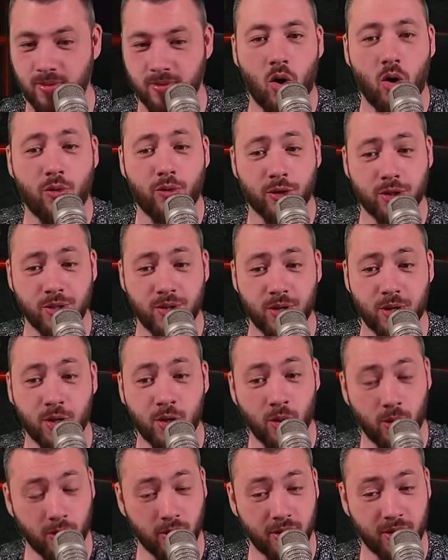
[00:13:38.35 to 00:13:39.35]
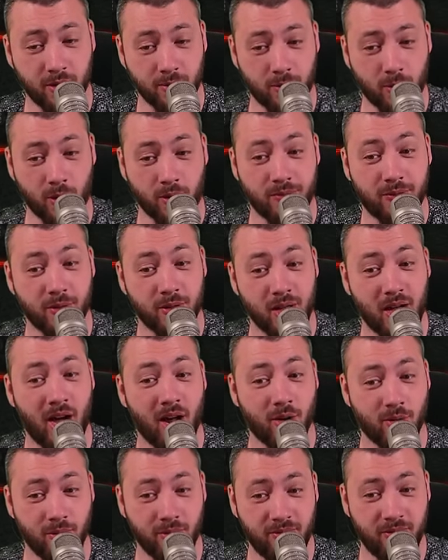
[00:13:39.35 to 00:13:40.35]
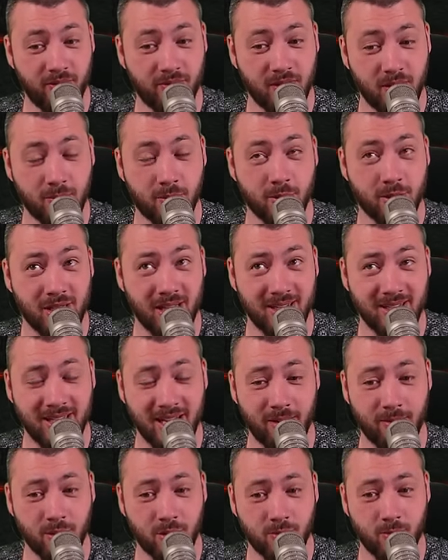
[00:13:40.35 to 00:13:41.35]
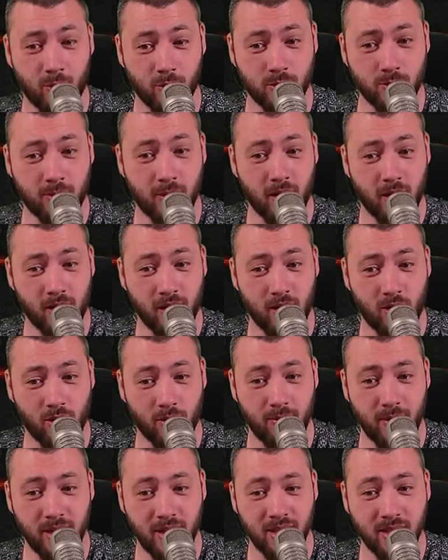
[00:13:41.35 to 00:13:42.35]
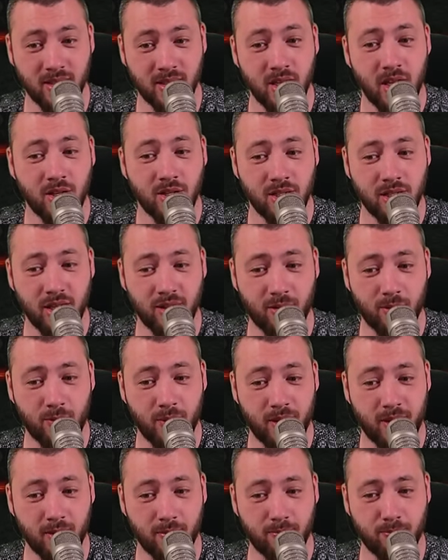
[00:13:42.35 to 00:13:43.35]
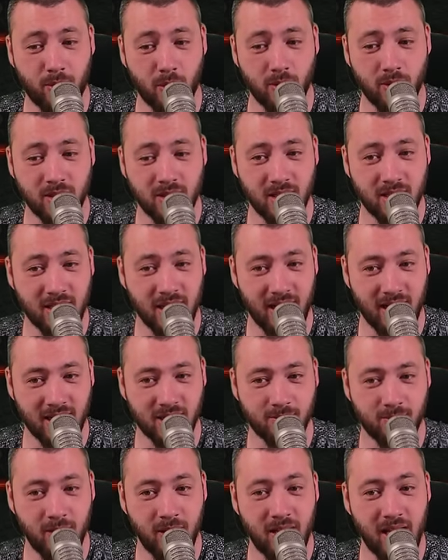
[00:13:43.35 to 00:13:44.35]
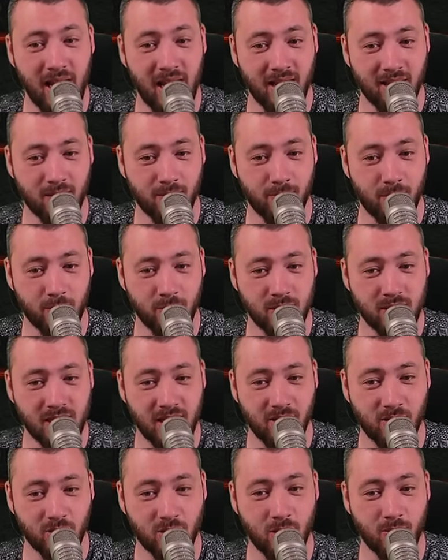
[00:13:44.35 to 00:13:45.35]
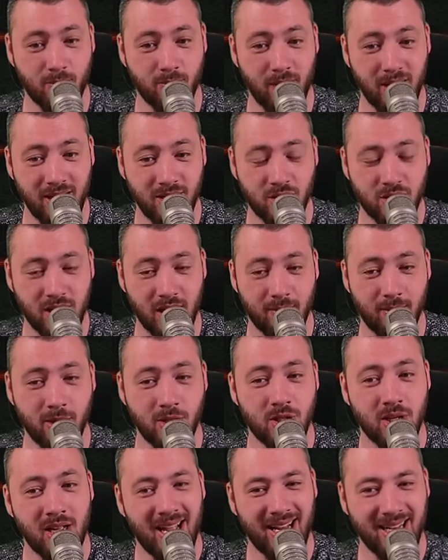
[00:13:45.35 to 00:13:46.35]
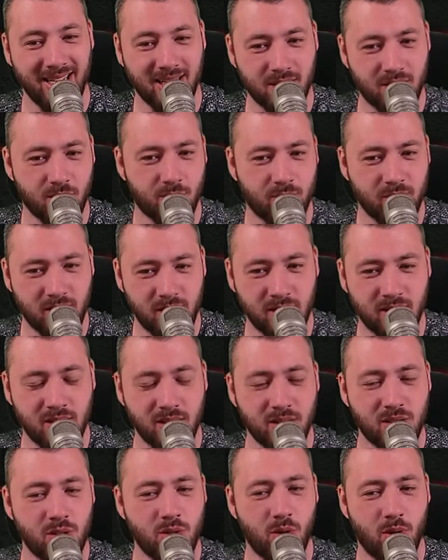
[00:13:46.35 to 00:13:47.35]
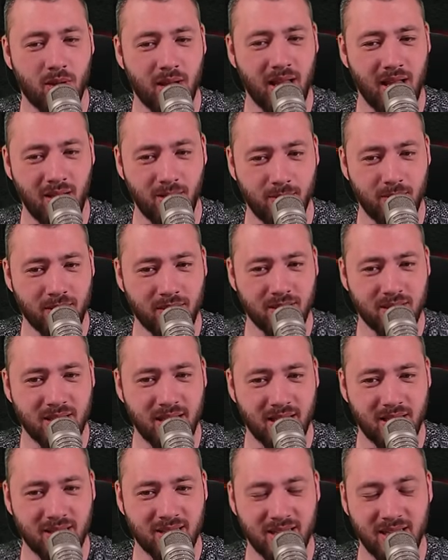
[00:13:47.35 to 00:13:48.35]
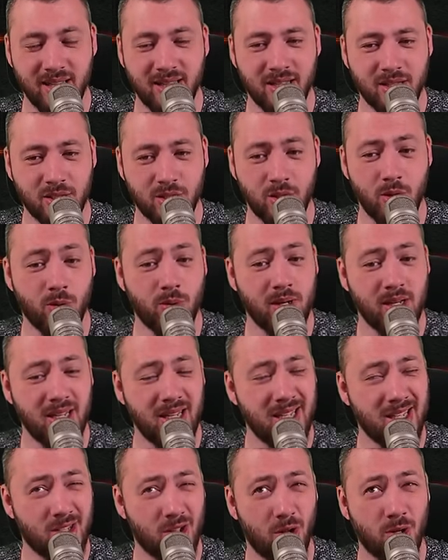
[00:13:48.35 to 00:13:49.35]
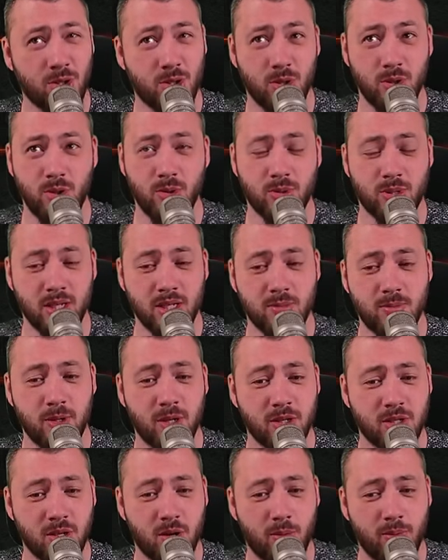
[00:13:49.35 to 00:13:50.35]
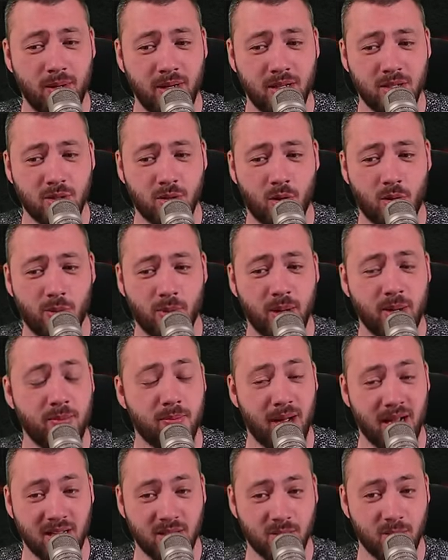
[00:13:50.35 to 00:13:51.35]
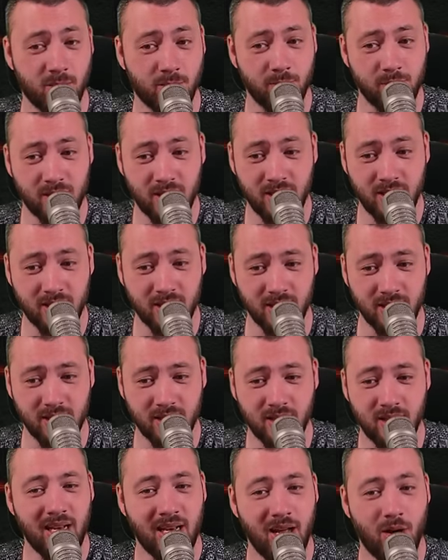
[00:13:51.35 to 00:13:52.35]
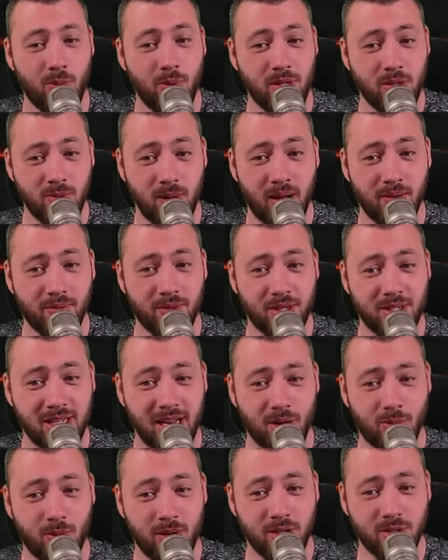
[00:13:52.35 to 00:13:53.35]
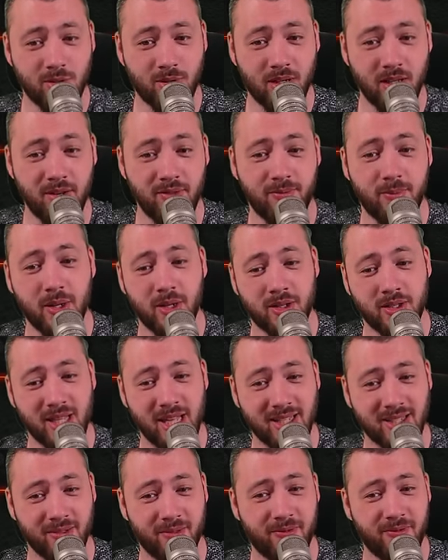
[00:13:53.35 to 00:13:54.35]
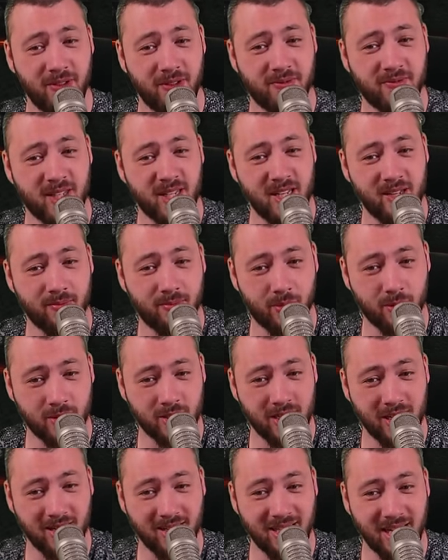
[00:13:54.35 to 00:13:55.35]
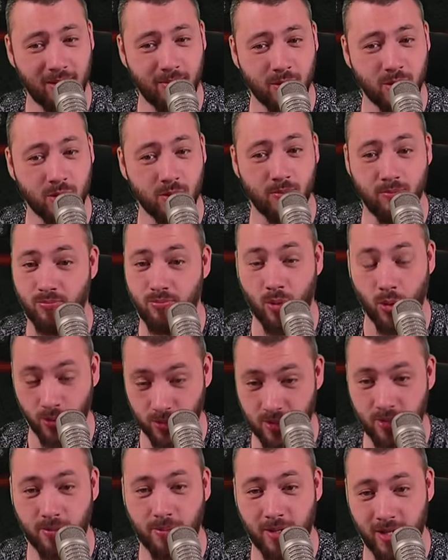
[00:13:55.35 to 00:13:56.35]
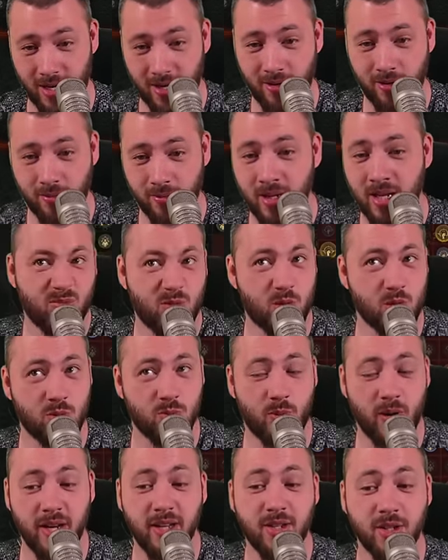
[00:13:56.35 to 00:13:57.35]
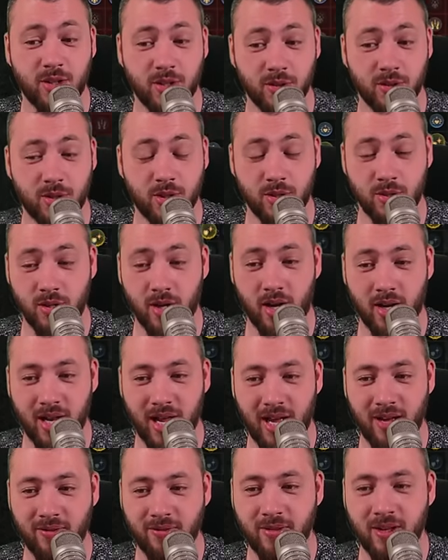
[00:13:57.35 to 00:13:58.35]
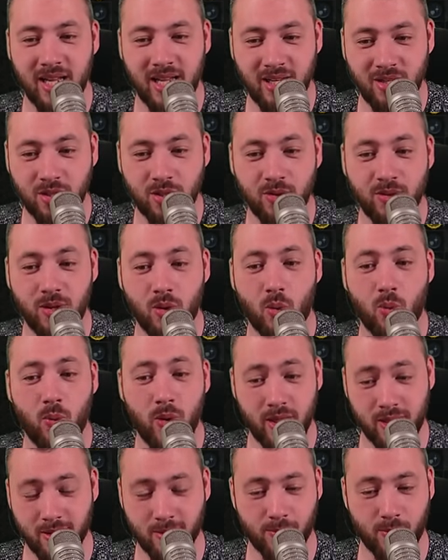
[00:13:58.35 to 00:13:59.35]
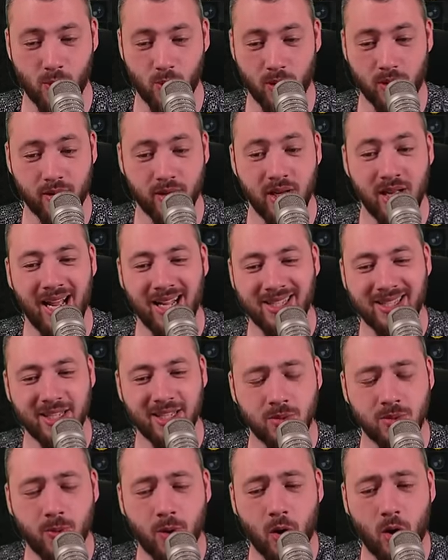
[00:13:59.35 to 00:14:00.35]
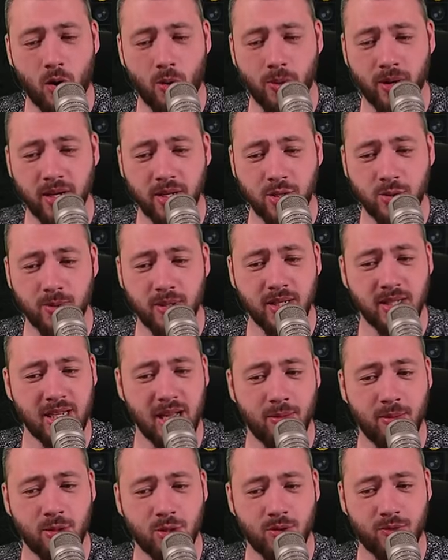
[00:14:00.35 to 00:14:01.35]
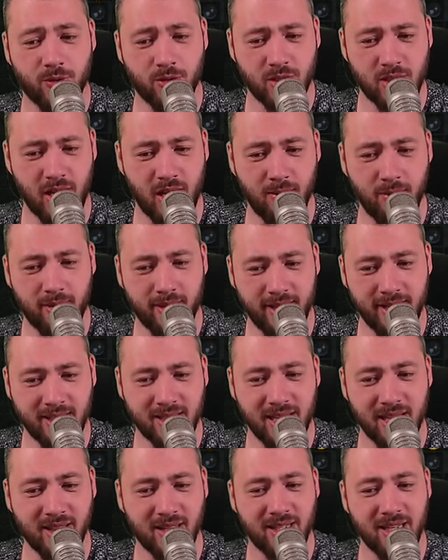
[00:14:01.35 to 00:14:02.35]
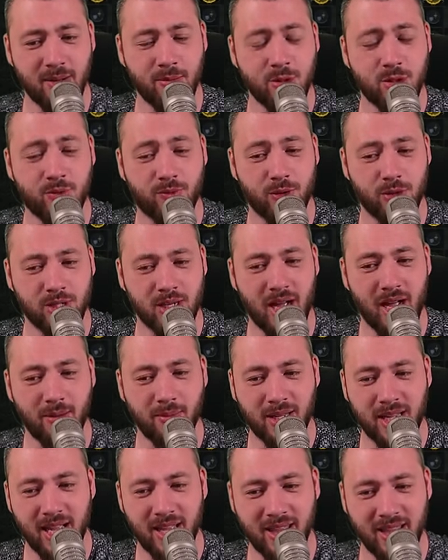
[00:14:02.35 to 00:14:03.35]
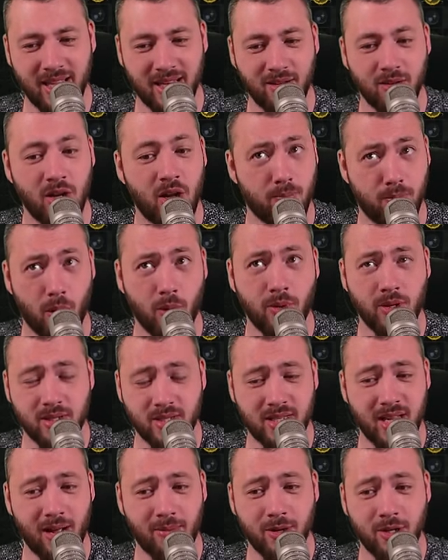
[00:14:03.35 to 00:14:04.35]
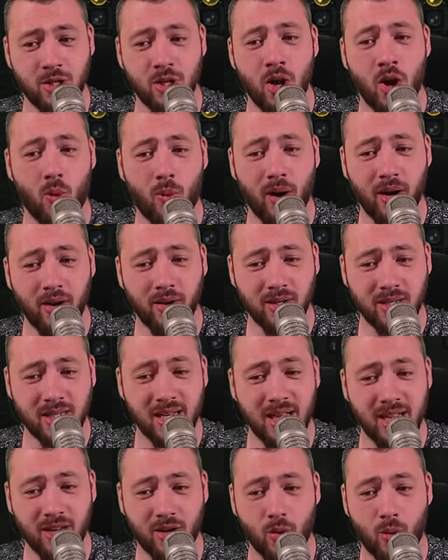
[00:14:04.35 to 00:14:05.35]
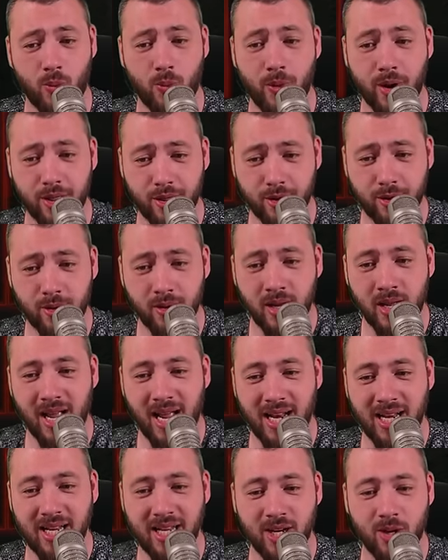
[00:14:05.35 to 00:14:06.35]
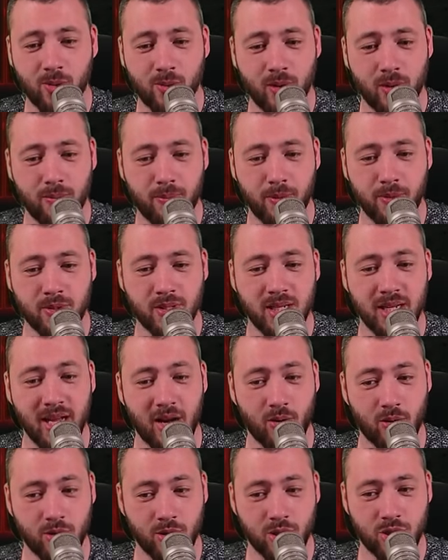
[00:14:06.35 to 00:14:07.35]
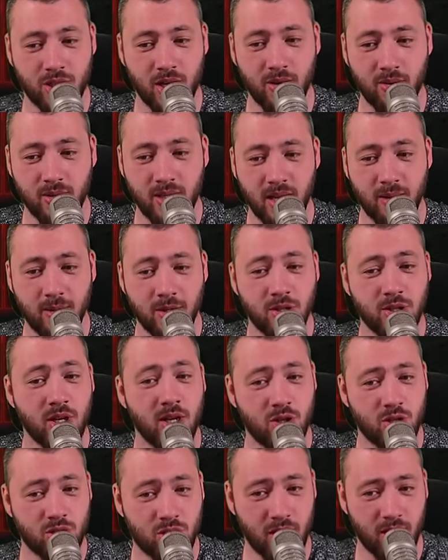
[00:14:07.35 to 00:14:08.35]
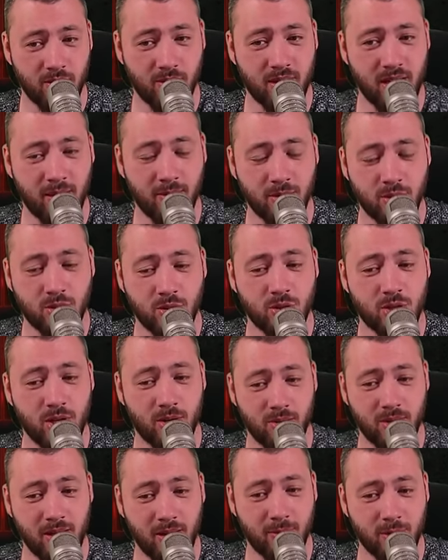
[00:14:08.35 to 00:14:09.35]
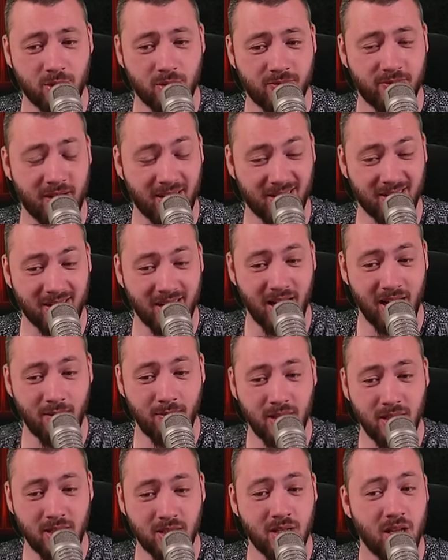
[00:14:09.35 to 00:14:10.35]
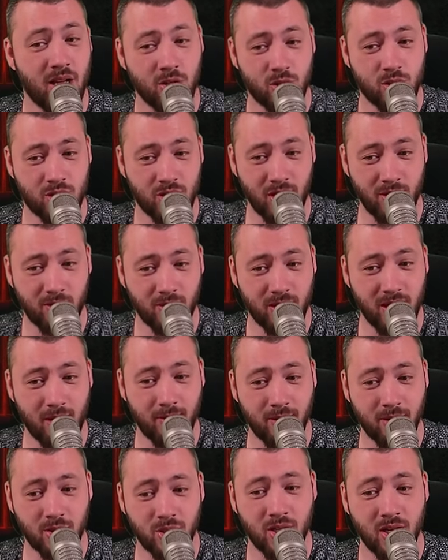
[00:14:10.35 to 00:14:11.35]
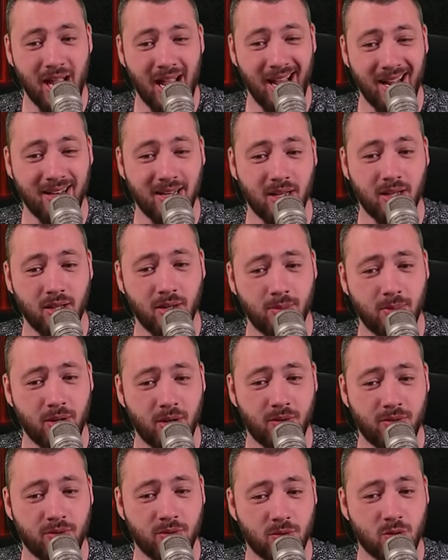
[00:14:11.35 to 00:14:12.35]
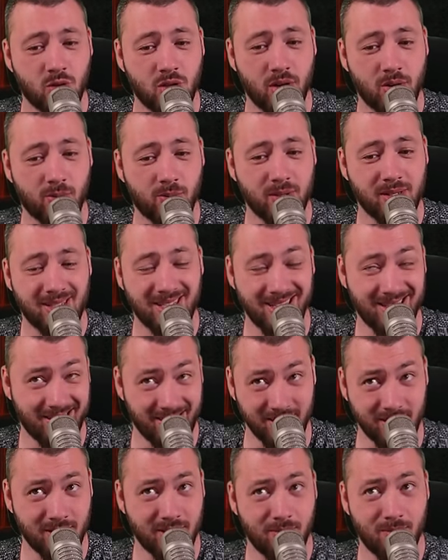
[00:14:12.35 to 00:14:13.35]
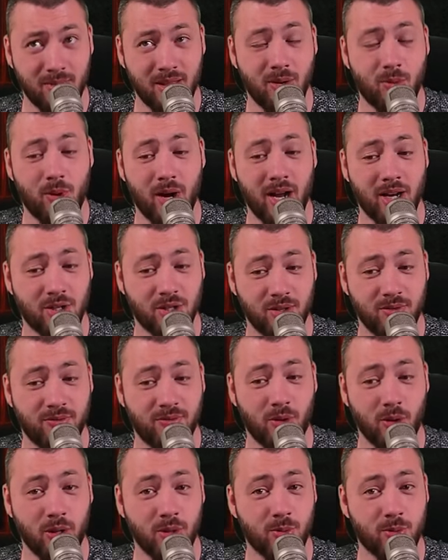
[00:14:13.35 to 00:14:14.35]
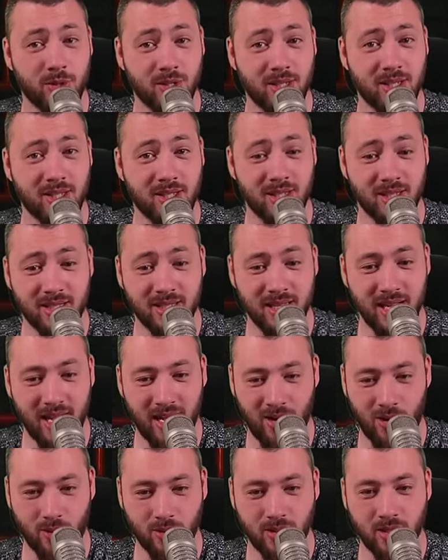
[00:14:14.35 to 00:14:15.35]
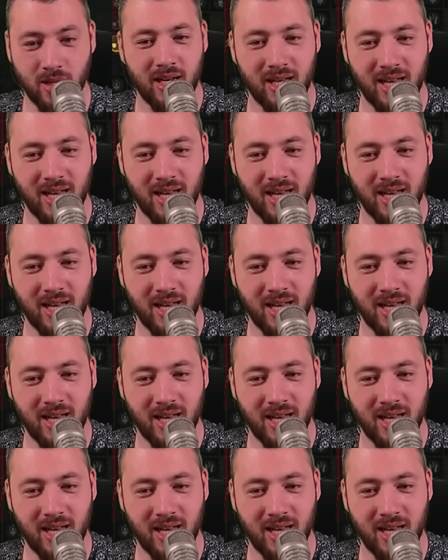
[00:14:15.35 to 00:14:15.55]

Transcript: Over to the Cult Leader board for the 150% damage multiplier on our minions, together with a bonus attack speed and the bonus scale to mage damage. And yes, the resistance to all elements that is in this note is also useless because our minions are already maximum resistance. Now we do have the Debt Razor Glyph because that's a 15% damage multiplier, just way too good to not have, into the Wither board. And we're already doing damage over time things, and the damage over time can then bonus damage, why not take Wither? And here we're boosting our shadow damage to shadow damage affected enemies, shadow damage, and a little bit of shadow resistance that we're actually fully resistant out.